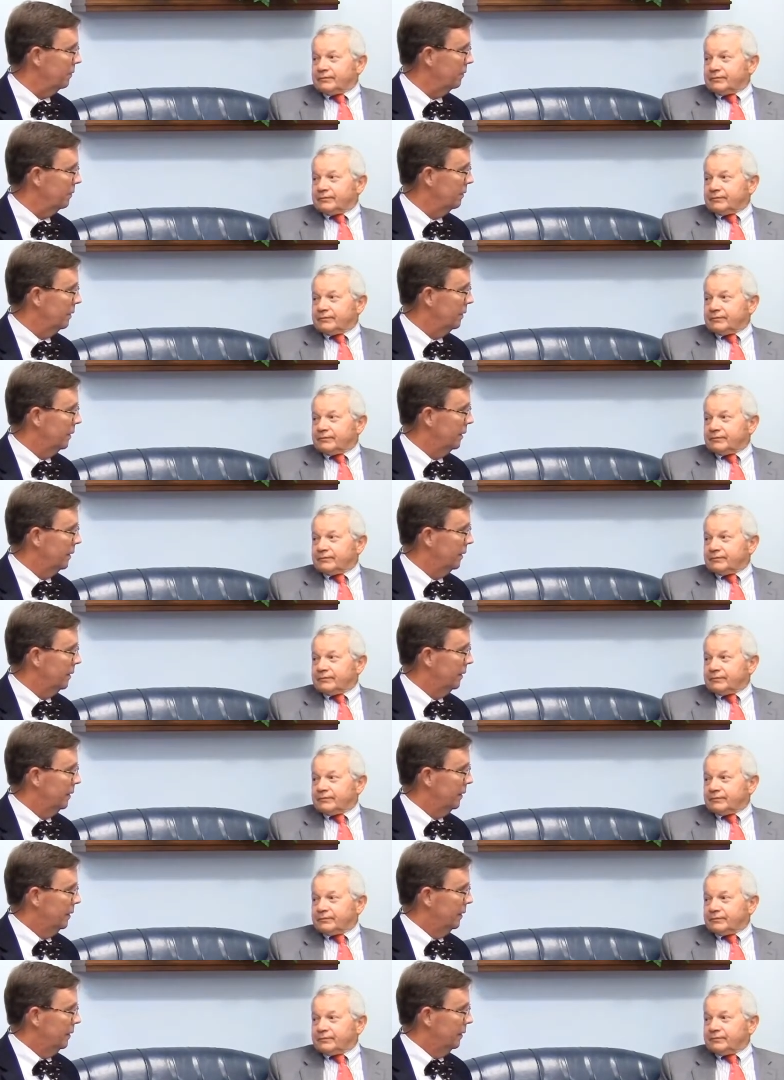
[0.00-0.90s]
Speaker 1: to
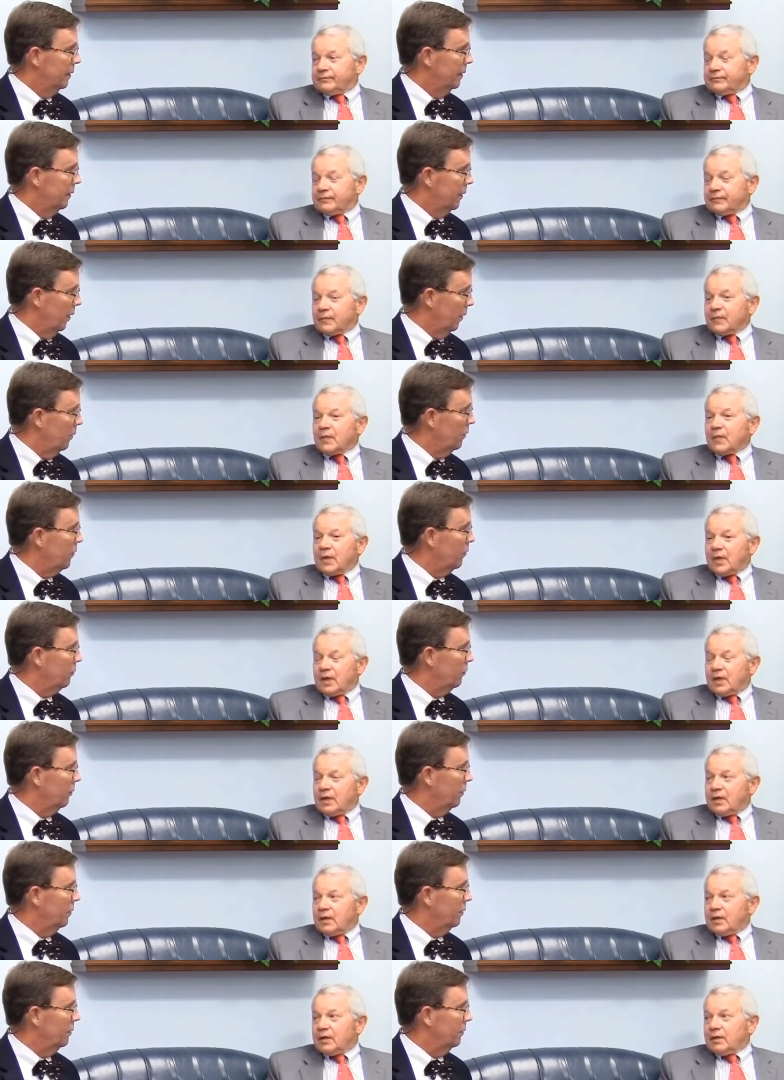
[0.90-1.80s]
go
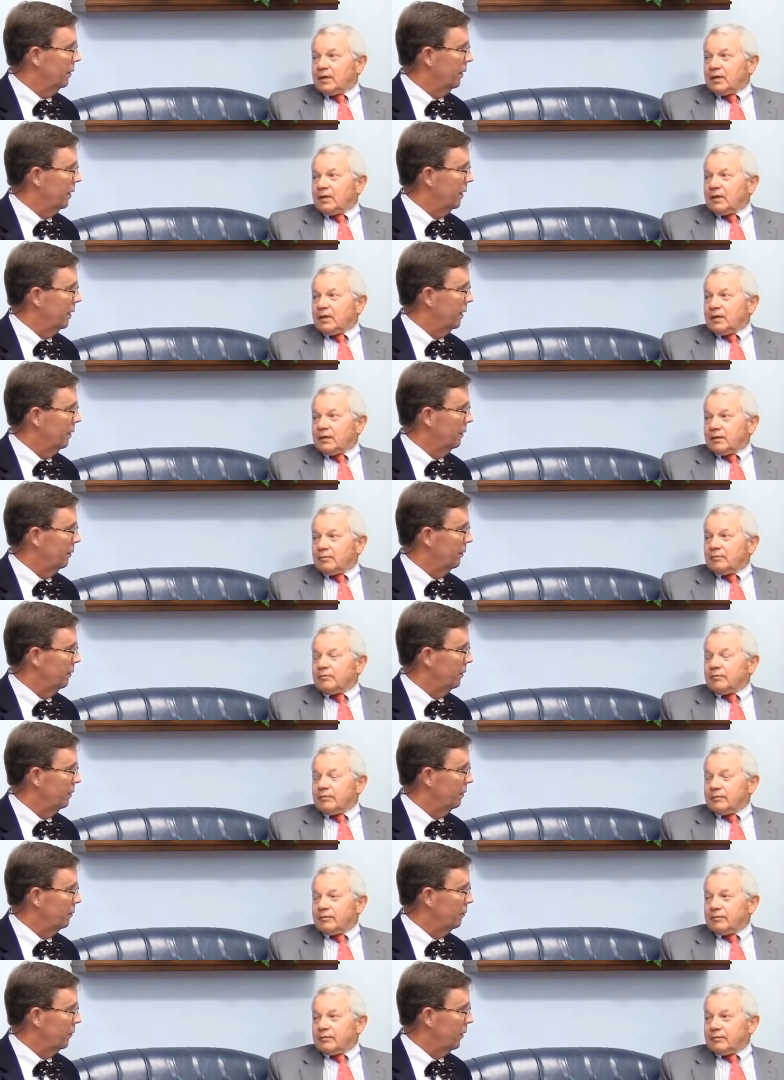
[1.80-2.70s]
through in
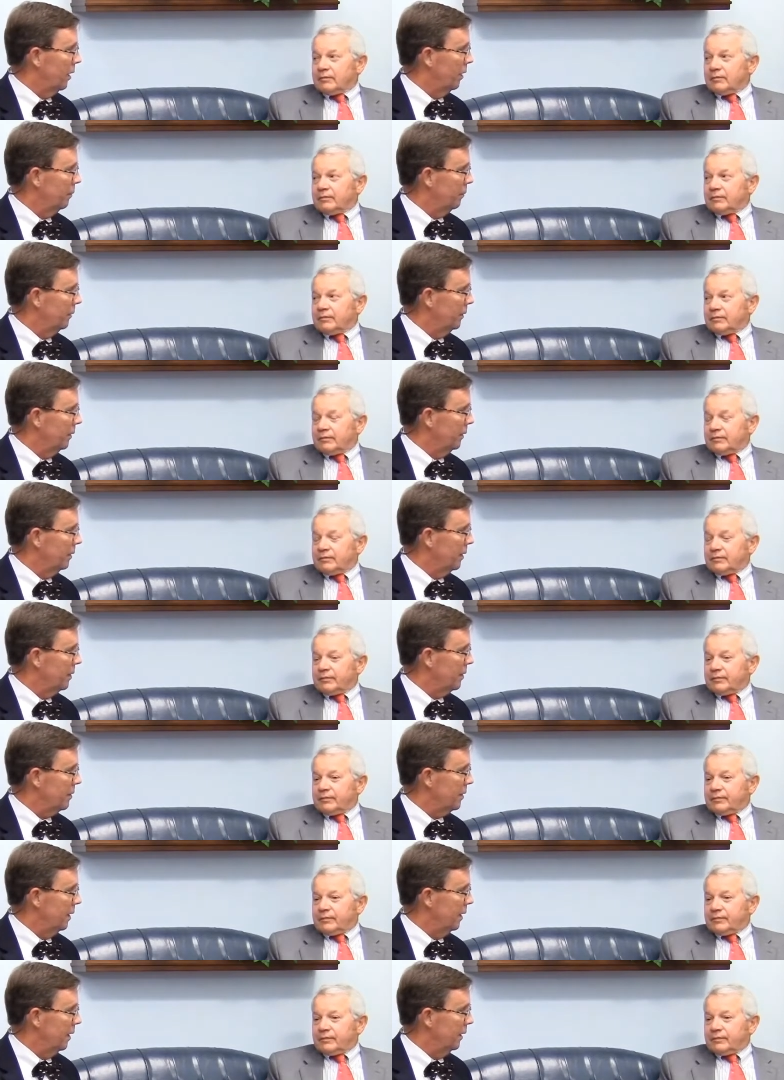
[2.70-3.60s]
order to properly
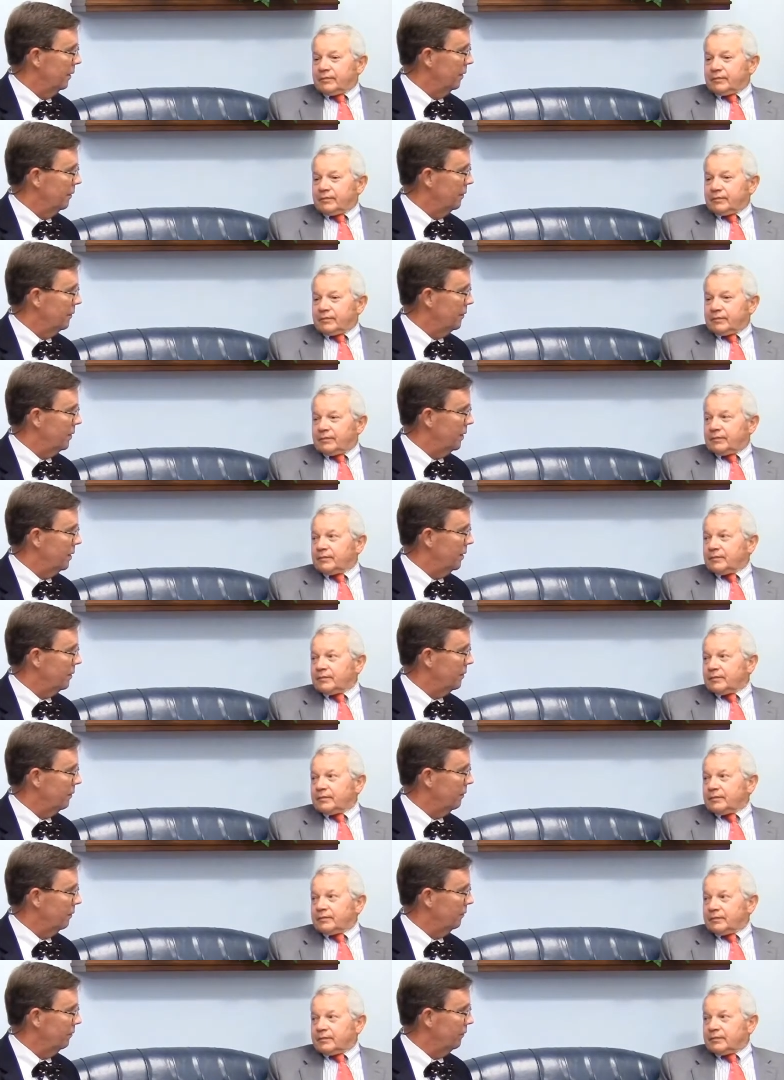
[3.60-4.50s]
decide those
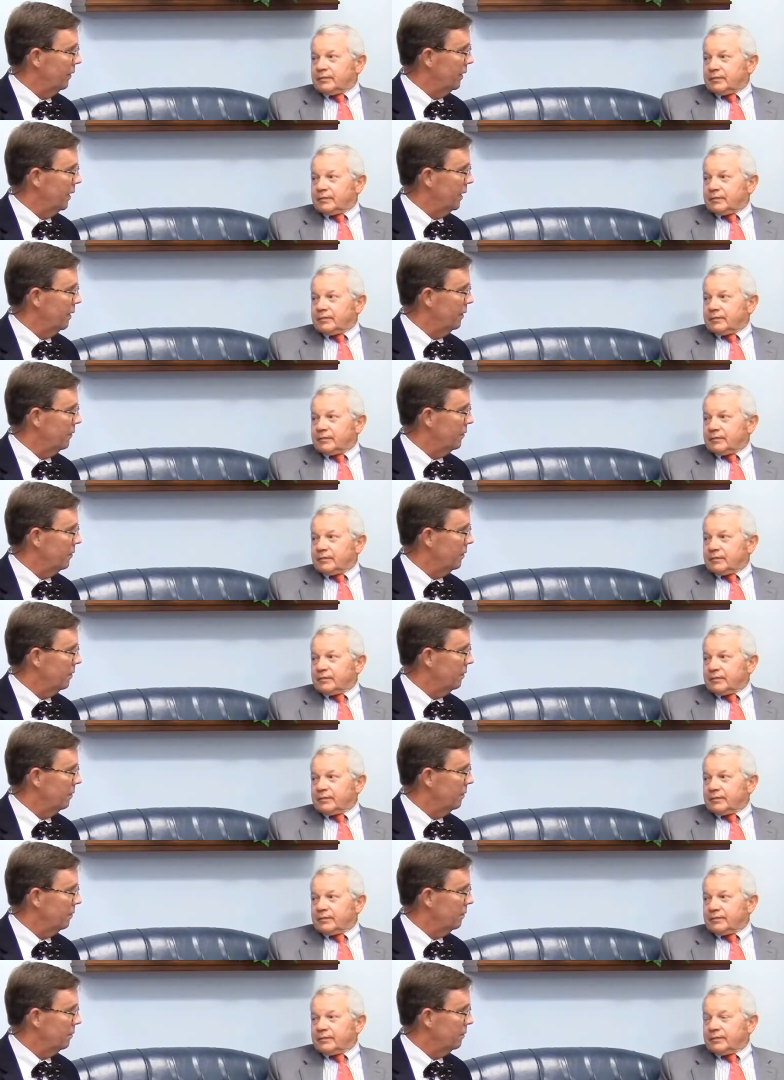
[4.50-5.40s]

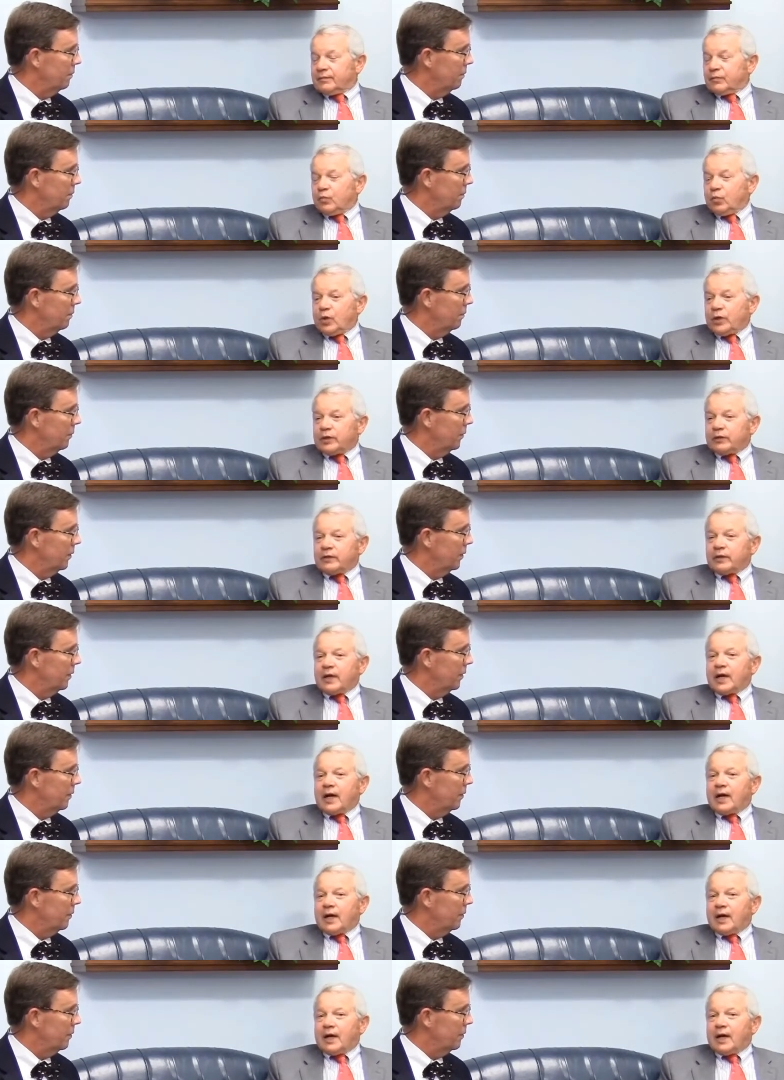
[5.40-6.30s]
decertification.
Speaker 2: Well,
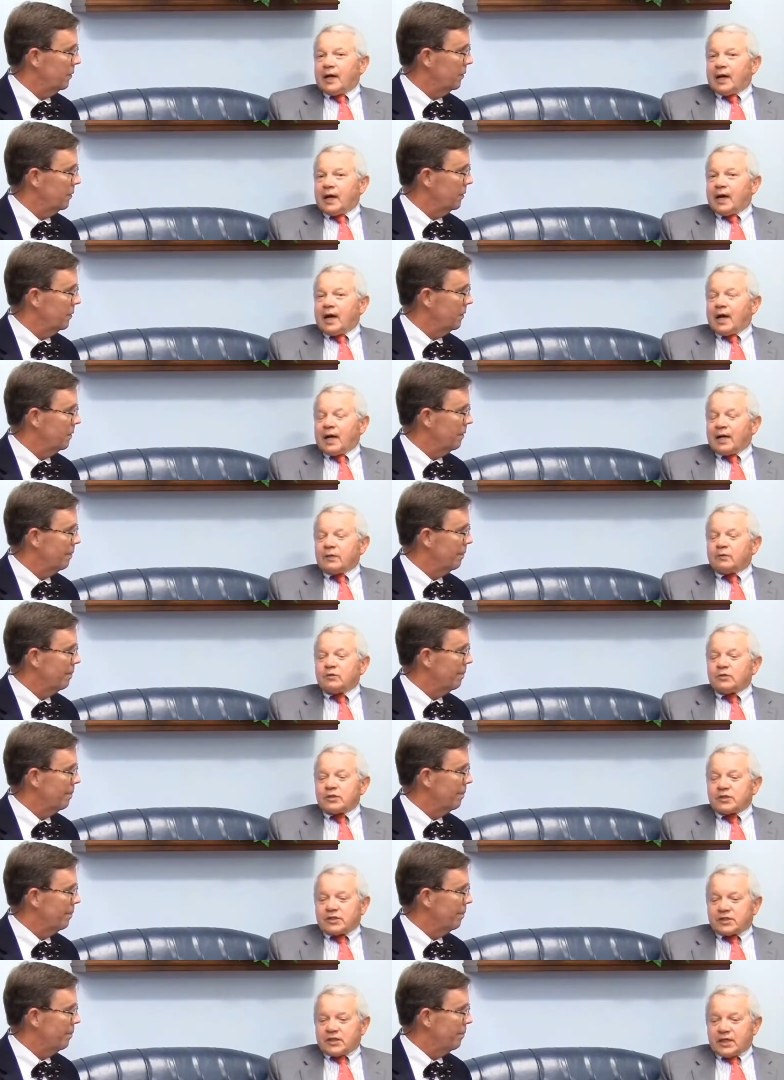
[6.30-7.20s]
petitions. I
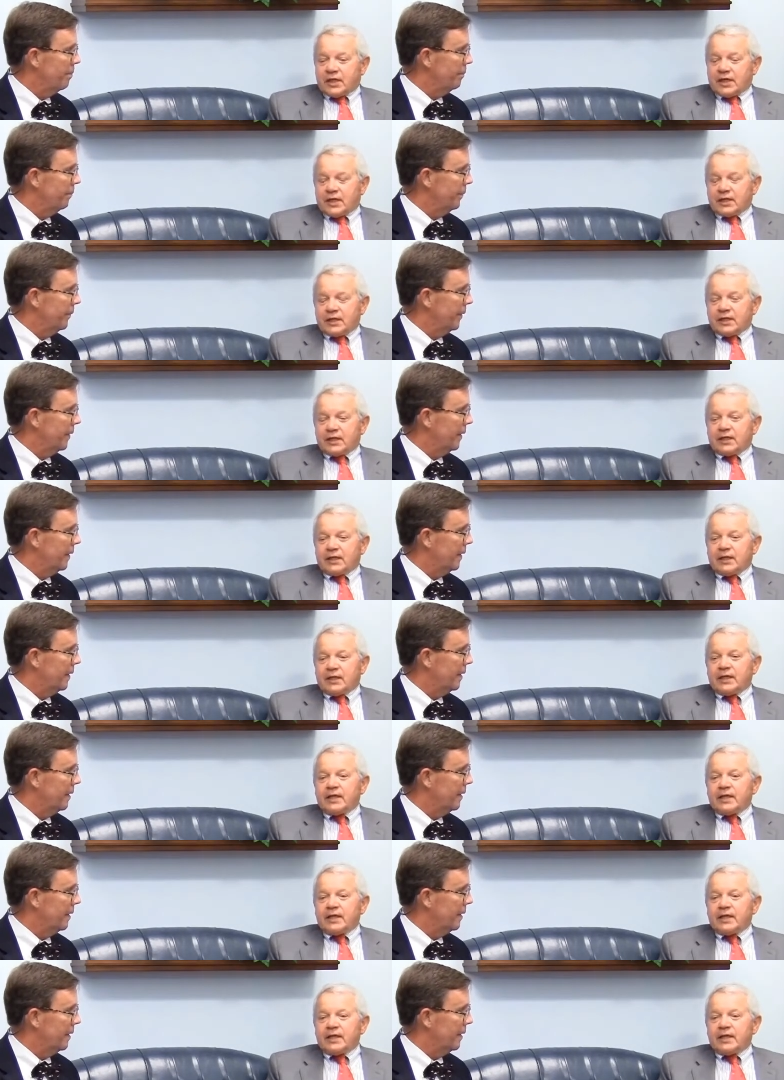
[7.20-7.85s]
would say